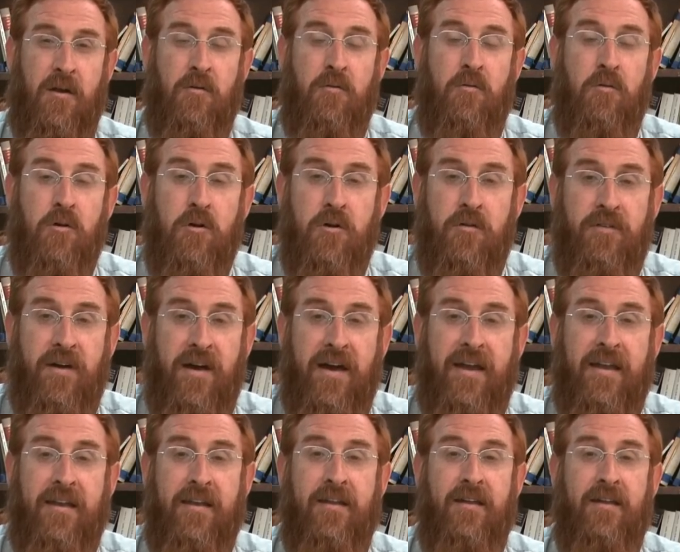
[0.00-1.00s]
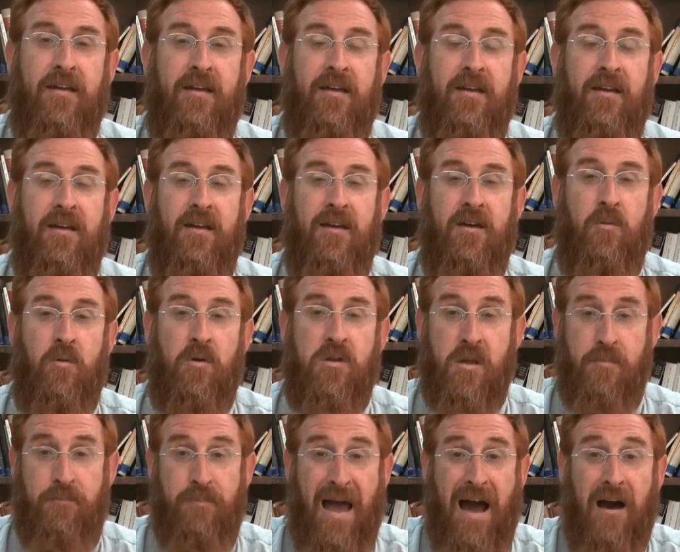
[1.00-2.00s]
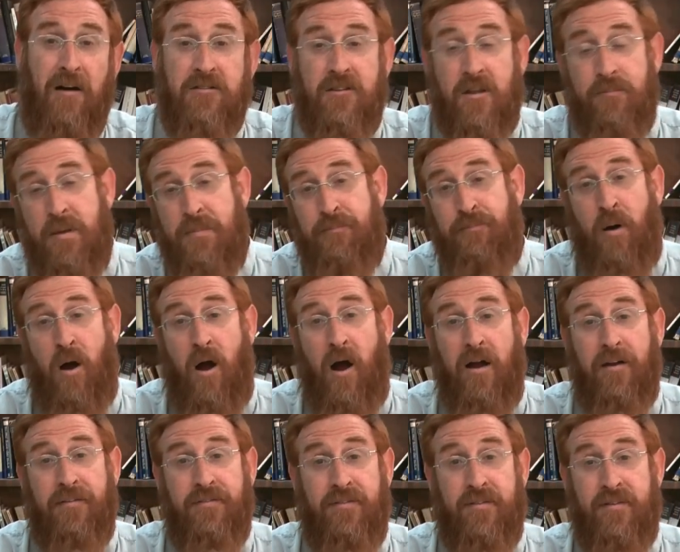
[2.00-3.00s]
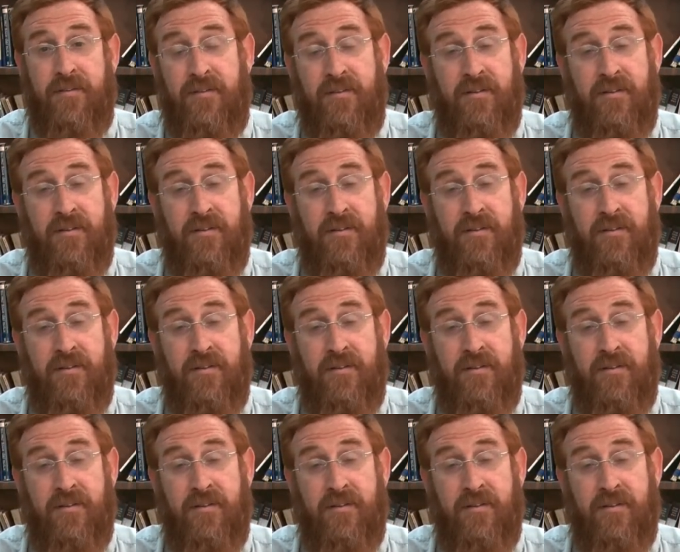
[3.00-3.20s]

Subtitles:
Reuven was about to be part,